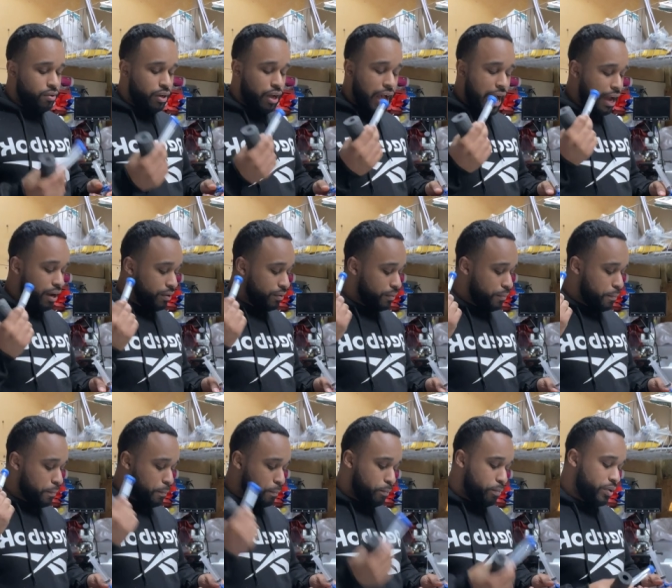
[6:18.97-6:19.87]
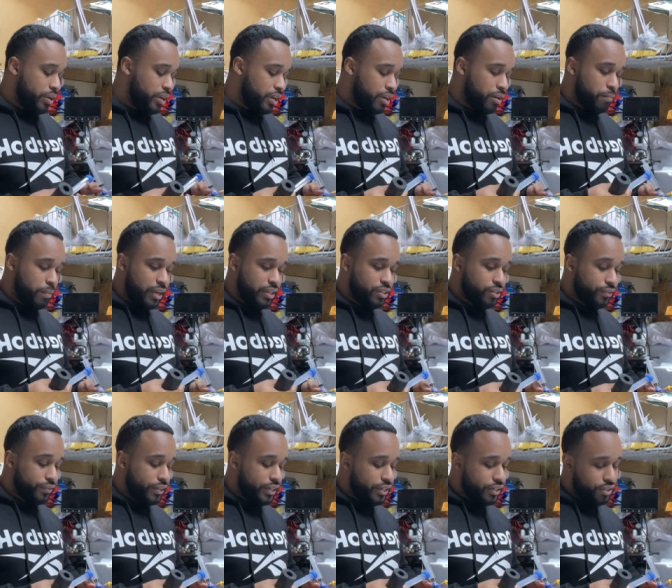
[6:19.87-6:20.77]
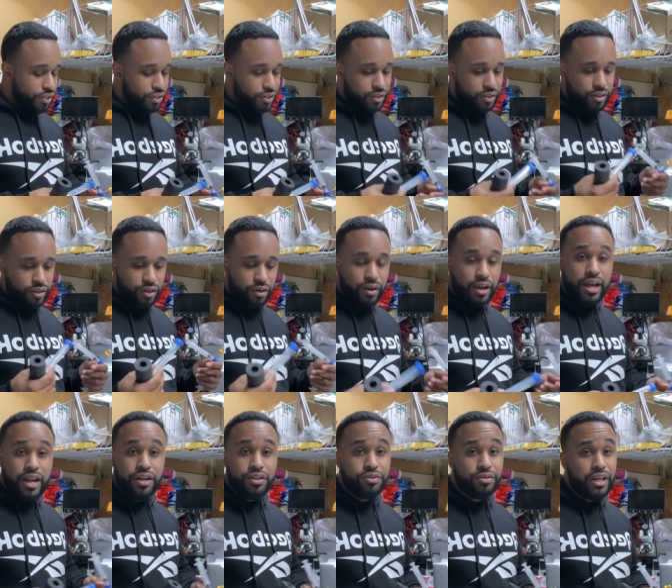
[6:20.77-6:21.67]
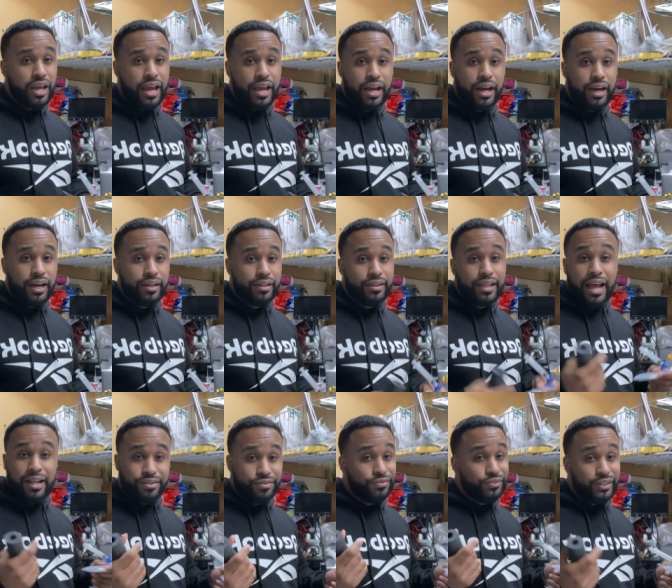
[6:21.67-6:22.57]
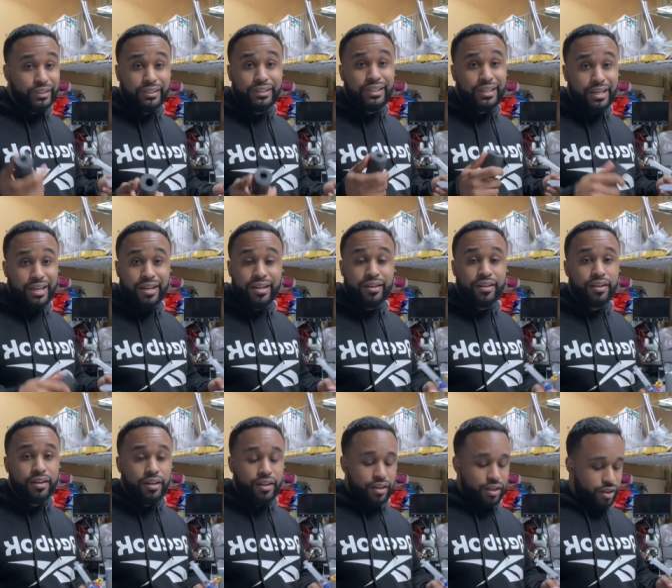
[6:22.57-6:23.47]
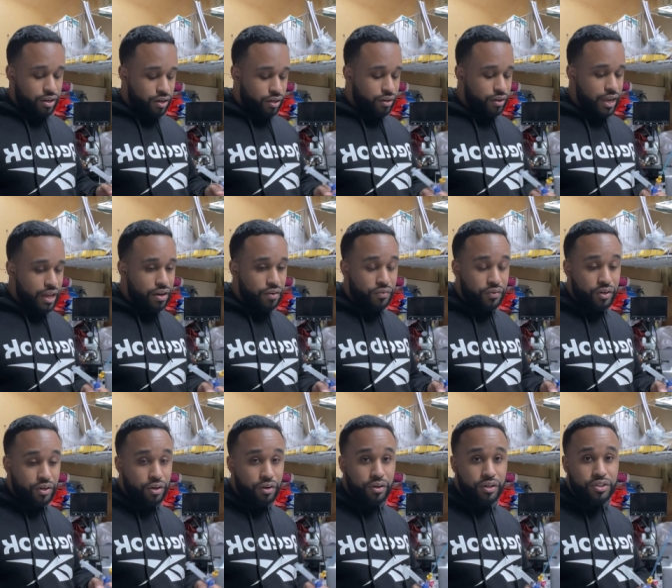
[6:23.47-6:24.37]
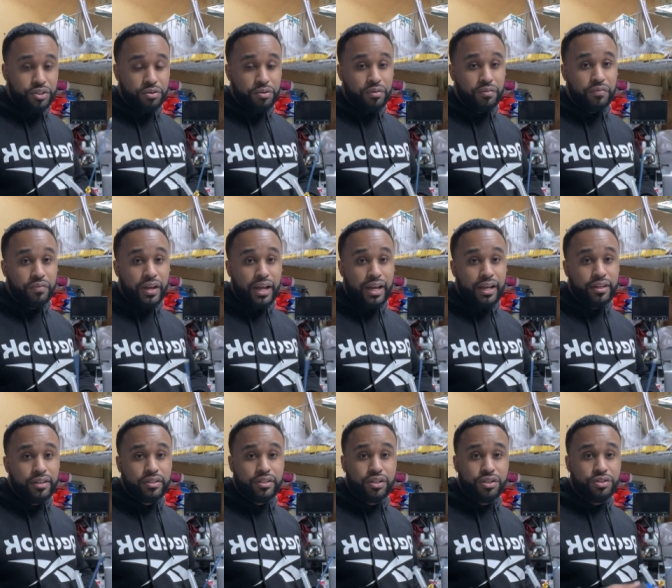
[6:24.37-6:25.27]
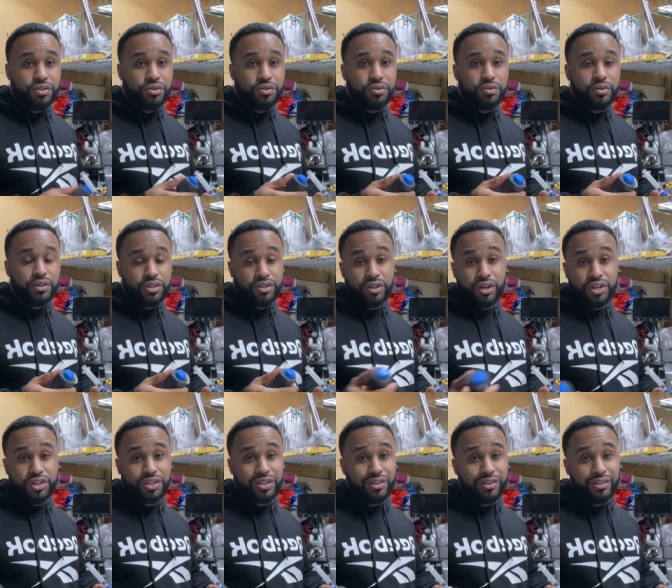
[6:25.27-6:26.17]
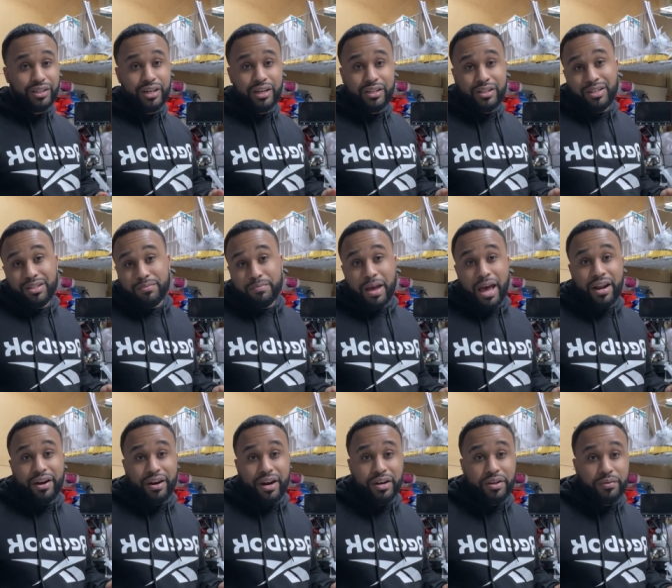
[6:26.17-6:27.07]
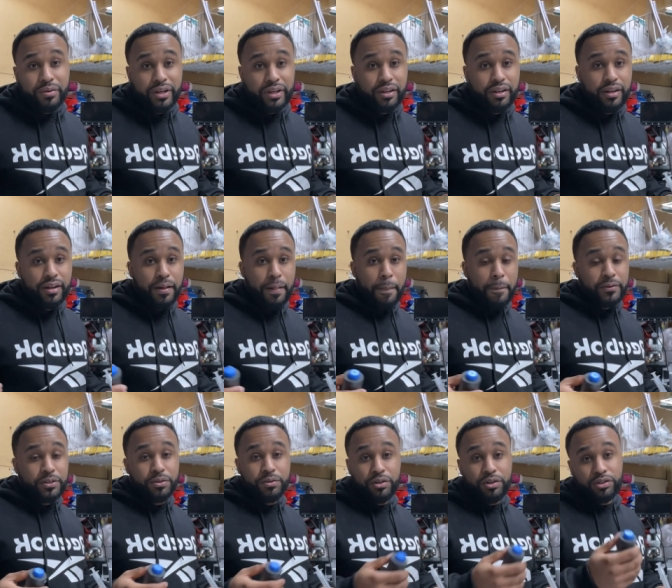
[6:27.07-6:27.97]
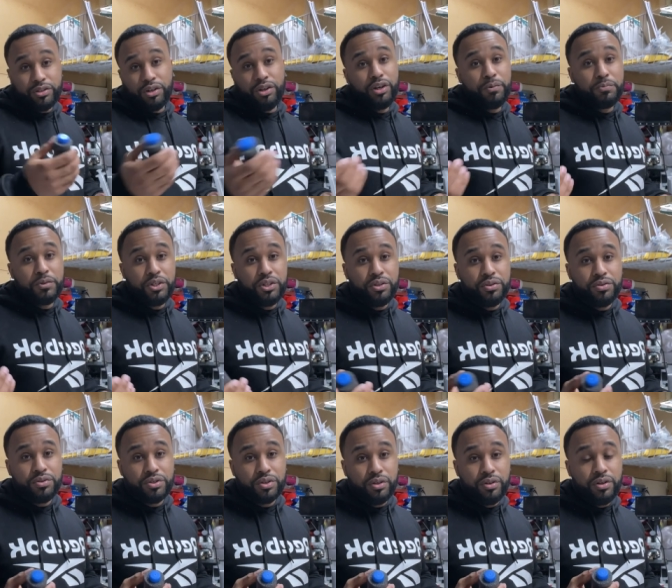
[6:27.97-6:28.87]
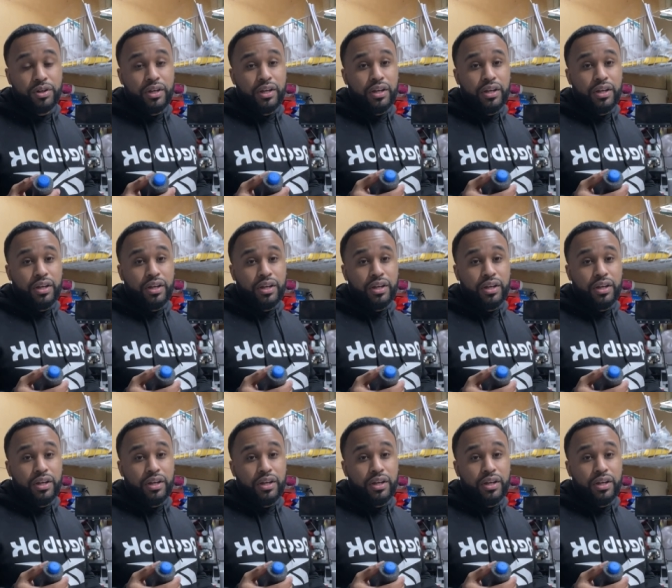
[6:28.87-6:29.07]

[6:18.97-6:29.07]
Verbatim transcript: out, put it into my syringe, go ahead and do the AI. That's really it, you know? And if you're going to a vet to do a surgical, then it doesn't matter anyway. So it's all up to you. So